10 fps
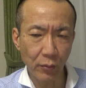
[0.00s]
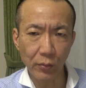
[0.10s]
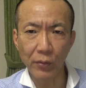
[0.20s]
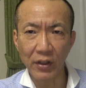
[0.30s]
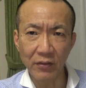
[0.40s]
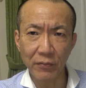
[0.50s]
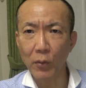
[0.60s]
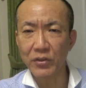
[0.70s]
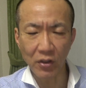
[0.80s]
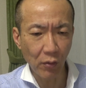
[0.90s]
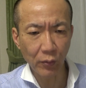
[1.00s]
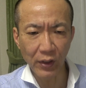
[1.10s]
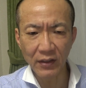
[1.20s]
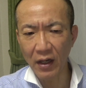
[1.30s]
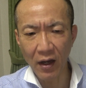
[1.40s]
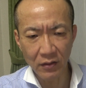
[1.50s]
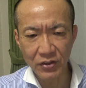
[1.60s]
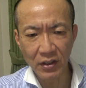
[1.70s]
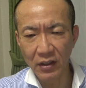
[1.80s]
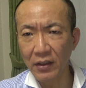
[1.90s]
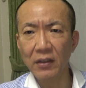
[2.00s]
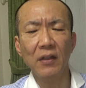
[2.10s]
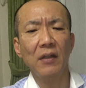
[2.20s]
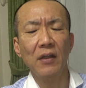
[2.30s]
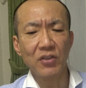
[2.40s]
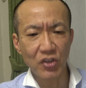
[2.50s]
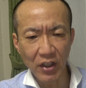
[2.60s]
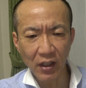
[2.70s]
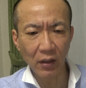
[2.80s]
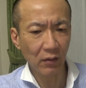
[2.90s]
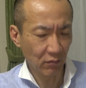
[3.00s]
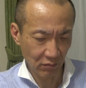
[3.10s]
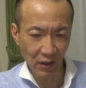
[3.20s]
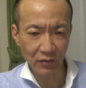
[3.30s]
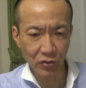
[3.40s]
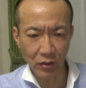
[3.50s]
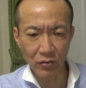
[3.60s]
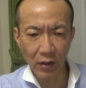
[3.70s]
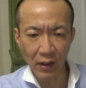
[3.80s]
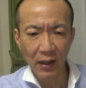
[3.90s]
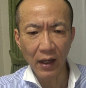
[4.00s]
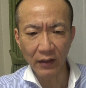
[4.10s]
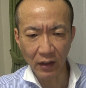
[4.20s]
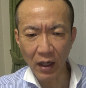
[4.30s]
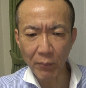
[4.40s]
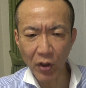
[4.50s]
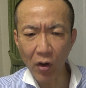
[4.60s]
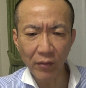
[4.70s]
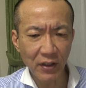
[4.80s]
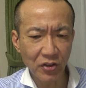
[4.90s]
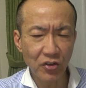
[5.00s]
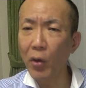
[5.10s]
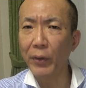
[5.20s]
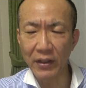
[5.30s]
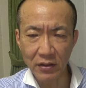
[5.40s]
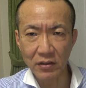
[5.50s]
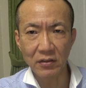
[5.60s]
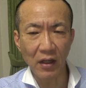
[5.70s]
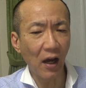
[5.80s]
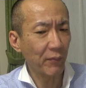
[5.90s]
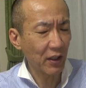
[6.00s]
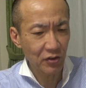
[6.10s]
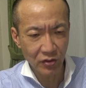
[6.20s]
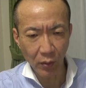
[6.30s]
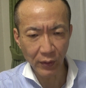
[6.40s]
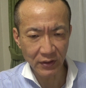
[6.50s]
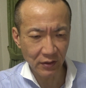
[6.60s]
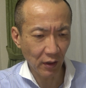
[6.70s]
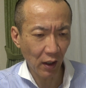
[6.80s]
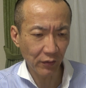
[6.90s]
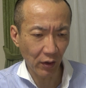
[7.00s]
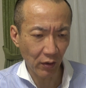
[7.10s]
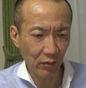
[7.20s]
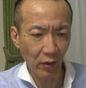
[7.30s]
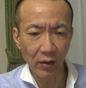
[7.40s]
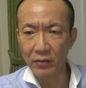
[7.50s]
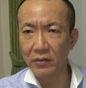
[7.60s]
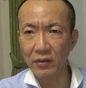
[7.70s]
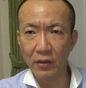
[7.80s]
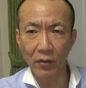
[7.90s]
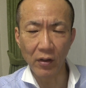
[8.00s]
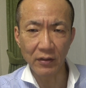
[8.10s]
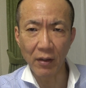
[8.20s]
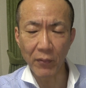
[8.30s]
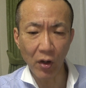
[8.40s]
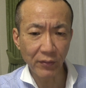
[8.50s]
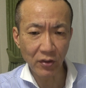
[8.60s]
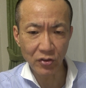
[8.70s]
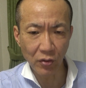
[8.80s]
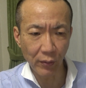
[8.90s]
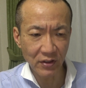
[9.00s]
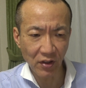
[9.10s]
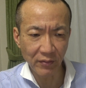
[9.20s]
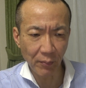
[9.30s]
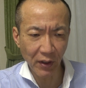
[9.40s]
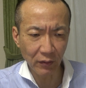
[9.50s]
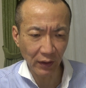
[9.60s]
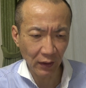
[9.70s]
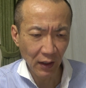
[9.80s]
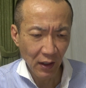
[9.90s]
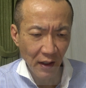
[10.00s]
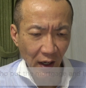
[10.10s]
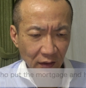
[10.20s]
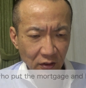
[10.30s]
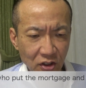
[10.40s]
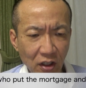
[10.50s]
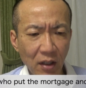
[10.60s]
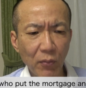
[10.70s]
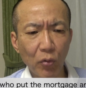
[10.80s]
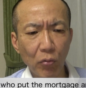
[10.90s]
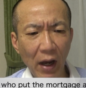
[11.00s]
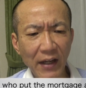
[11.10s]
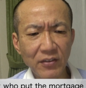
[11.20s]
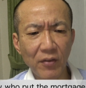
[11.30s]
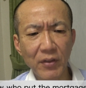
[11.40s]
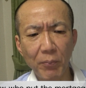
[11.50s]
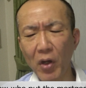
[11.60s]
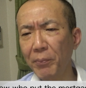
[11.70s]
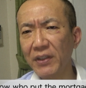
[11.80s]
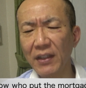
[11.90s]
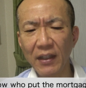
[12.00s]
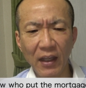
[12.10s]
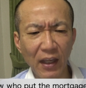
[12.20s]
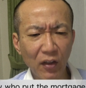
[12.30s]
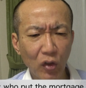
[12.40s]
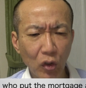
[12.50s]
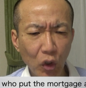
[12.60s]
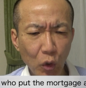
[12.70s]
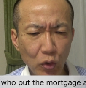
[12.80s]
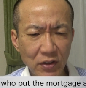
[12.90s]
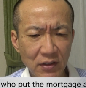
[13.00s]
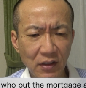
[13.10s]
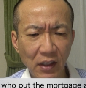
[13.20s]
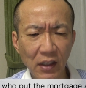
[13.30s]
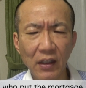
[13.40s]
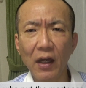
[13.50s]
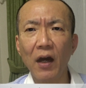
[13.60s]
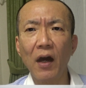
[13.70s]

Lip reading: reinforced concrete, RC, steel, etc., and the number of the stories, how many stories are there, or number of the stories of the building. And the term right of the property includes the